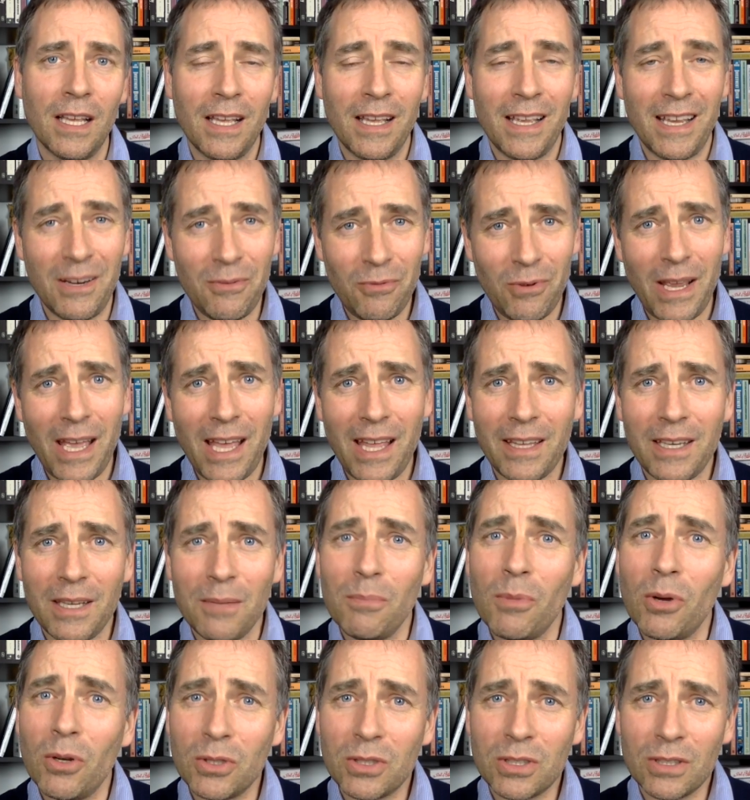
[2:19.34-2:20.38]
in reality,
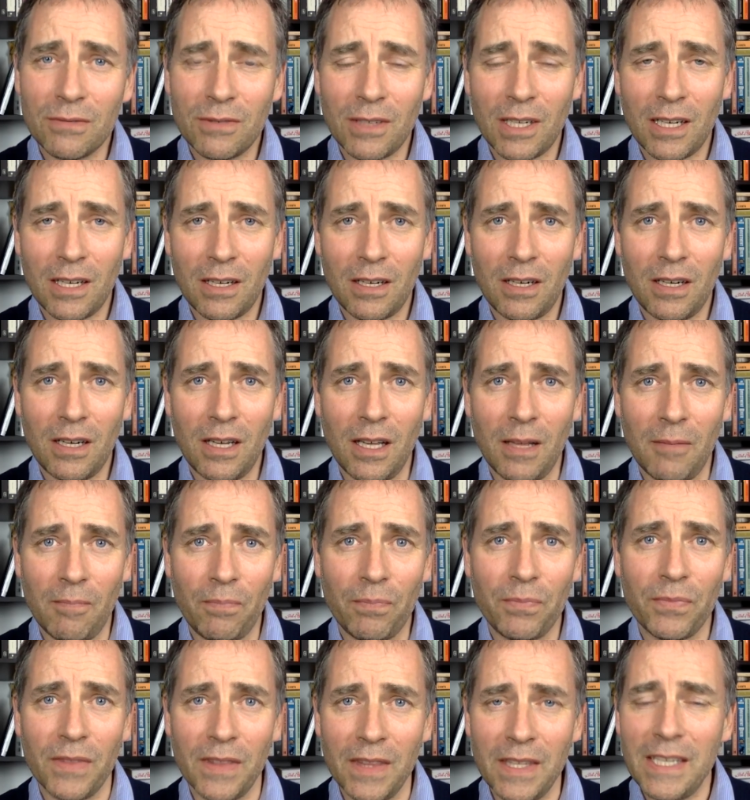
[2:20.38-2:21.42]
most of our
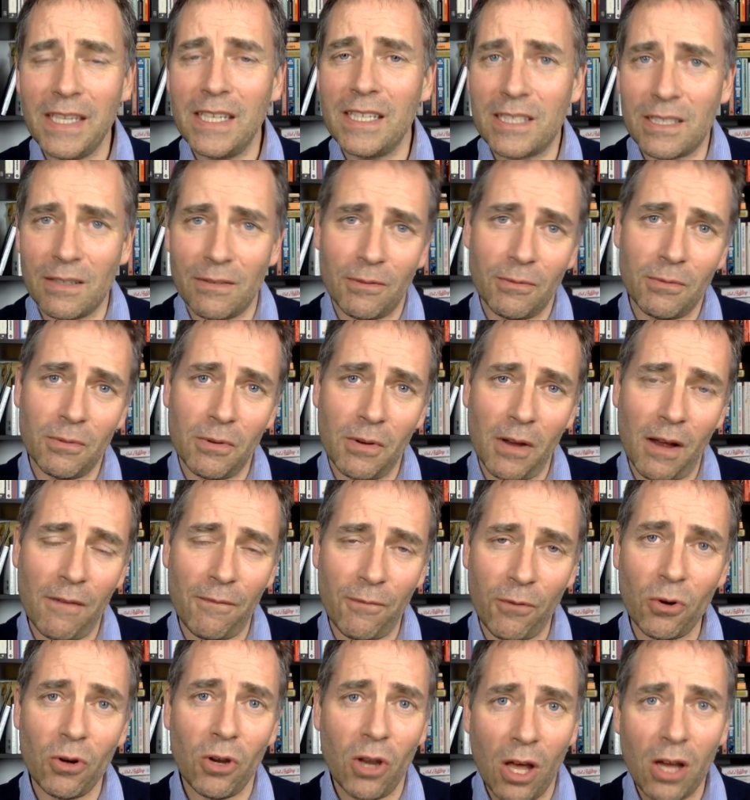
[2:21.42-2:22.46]
needs are
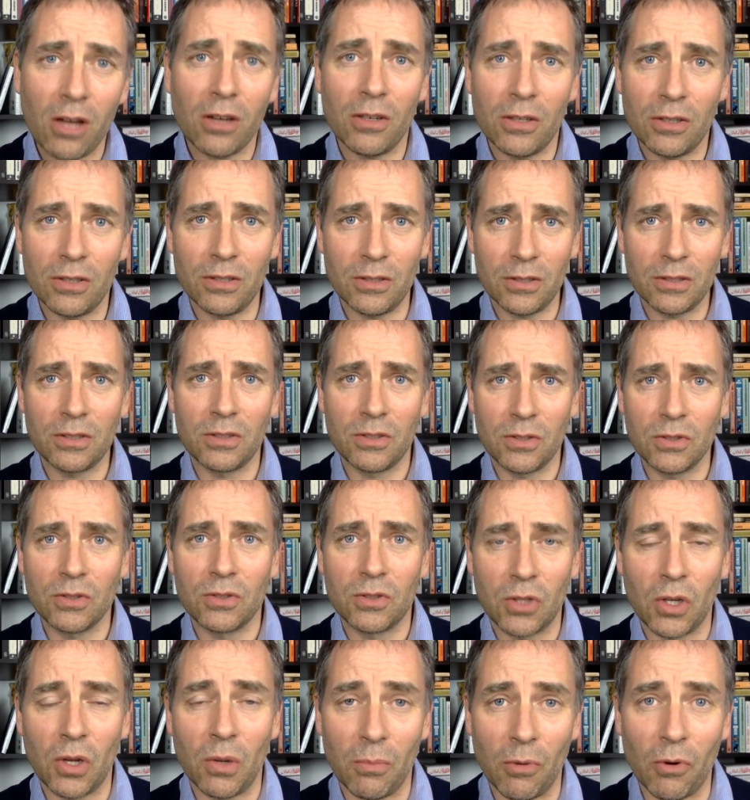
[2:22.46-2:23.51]
for
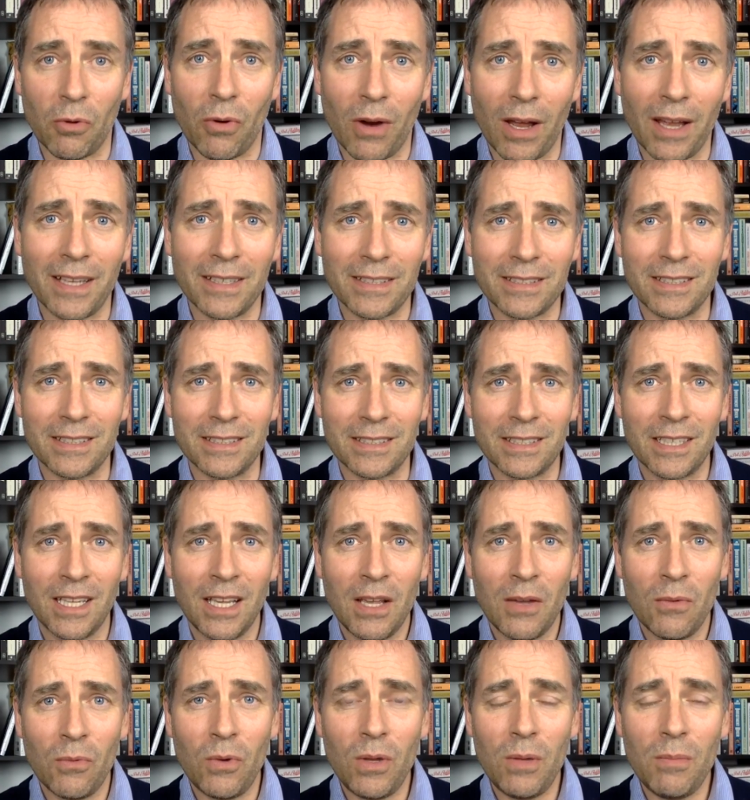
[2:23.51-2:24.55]
longer-term horizons.
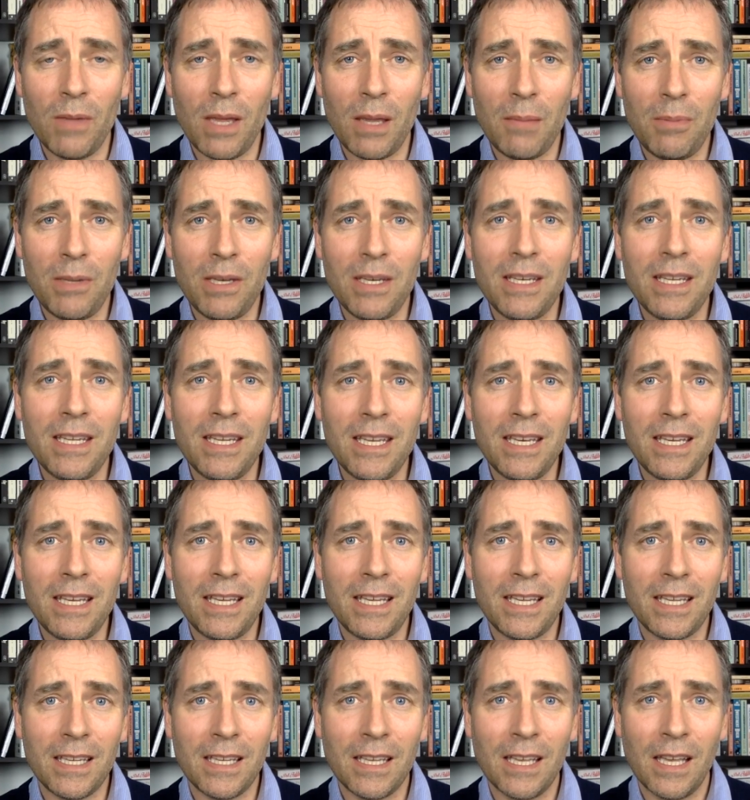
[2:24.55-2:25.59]
We may be
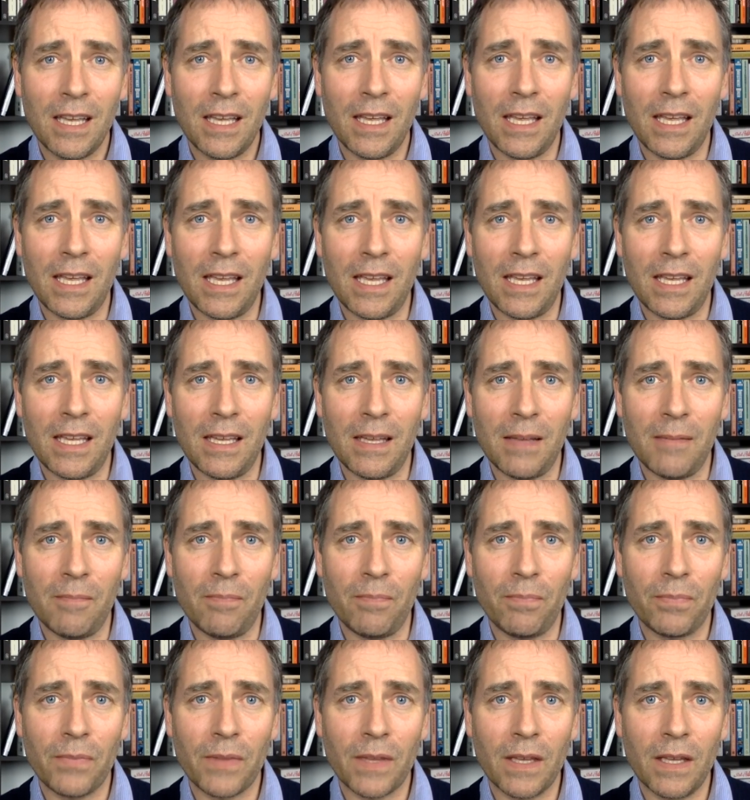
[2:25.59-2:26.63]
needing a
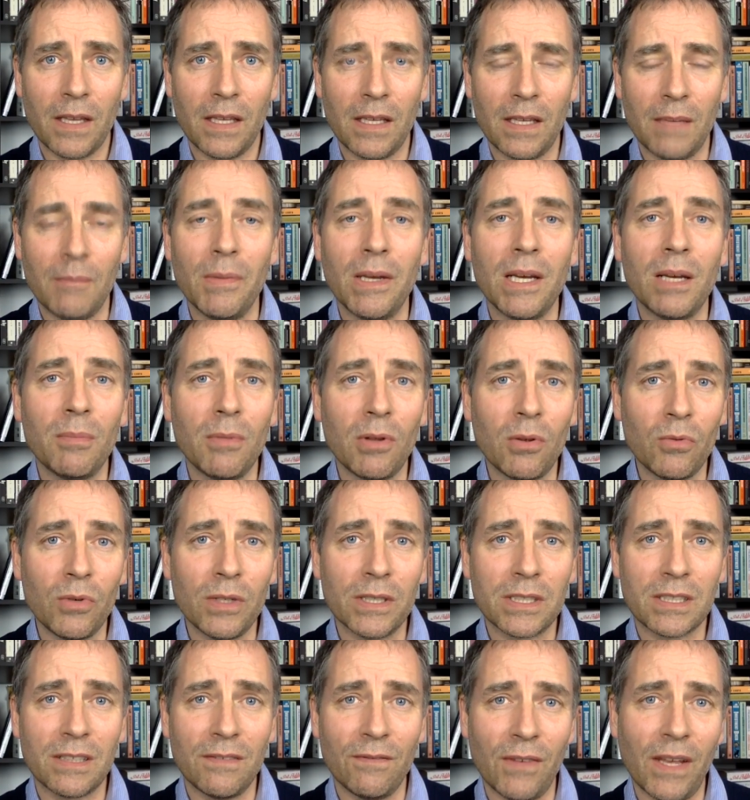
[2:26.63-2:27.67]
minimal
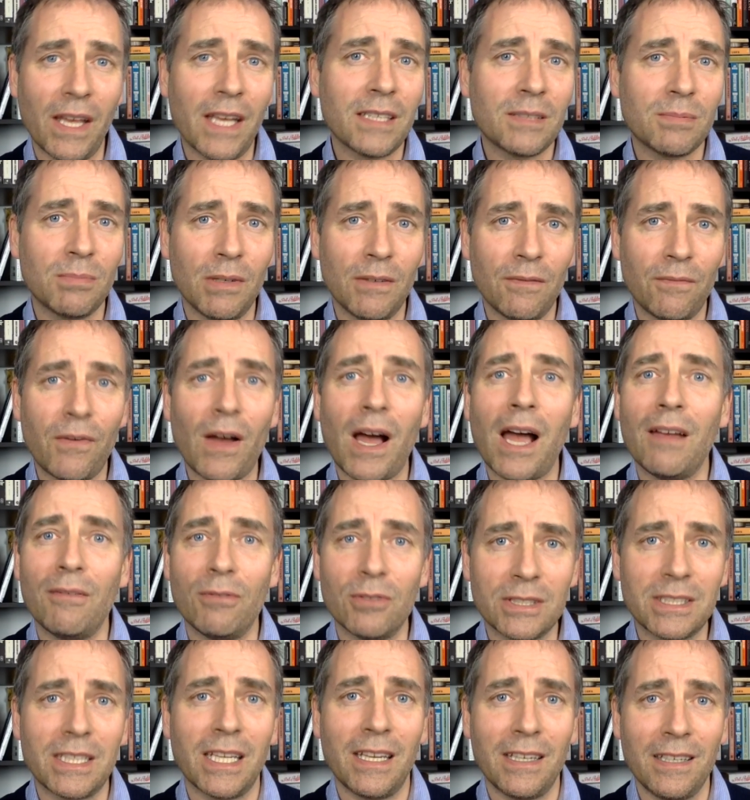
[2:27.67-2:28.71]
risk investment 5 or
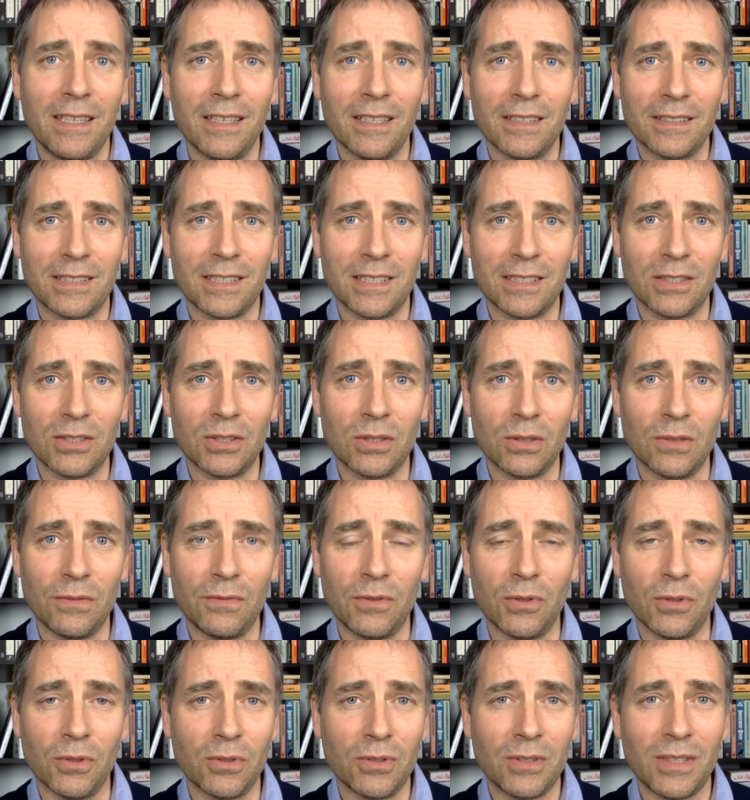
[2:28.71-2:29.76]
10 years into the
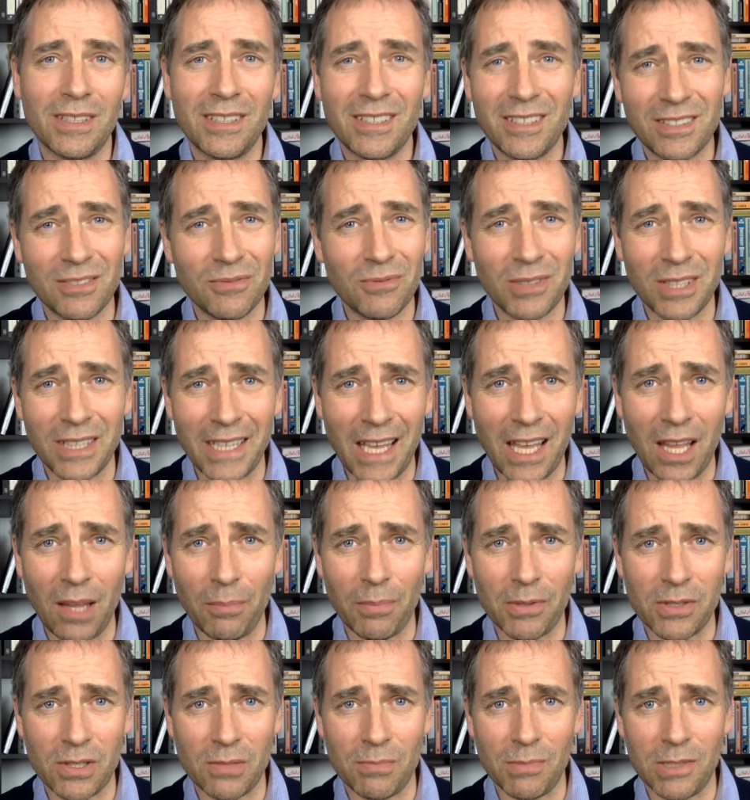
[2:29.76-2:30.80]
future, and it doesn't really help
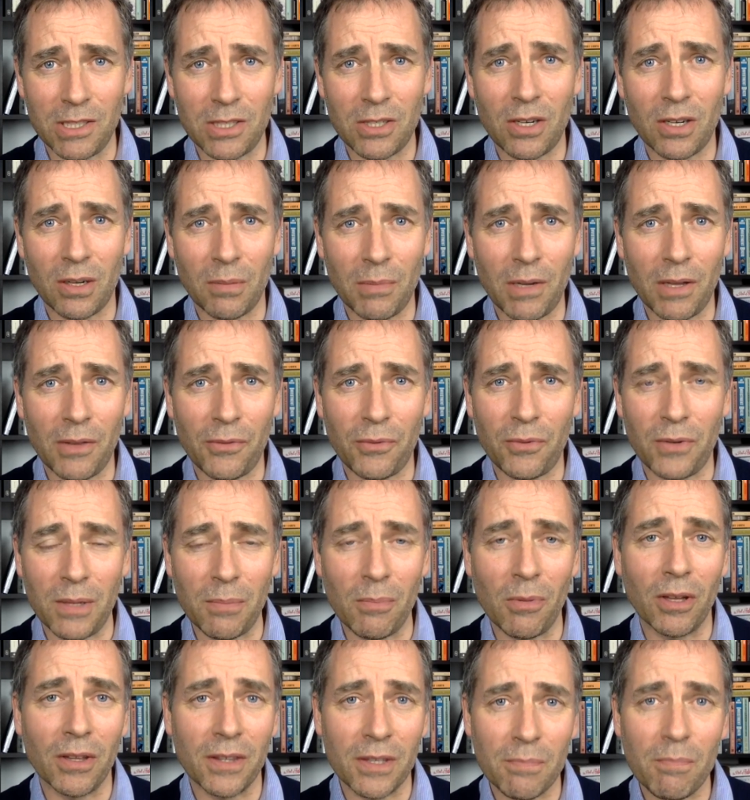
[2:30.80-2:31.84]
us to be talking about
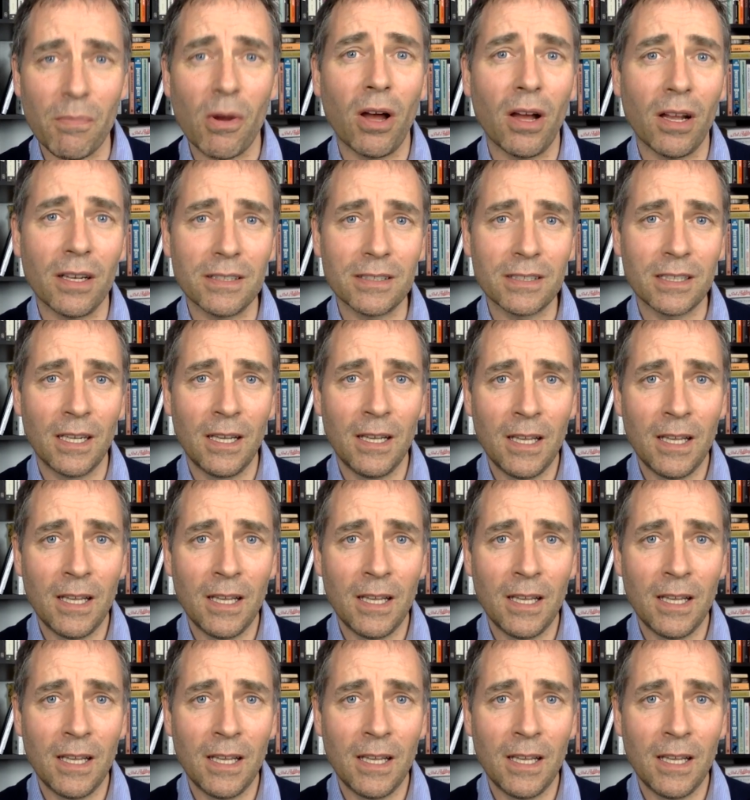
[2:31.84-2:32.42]
3-month bonds.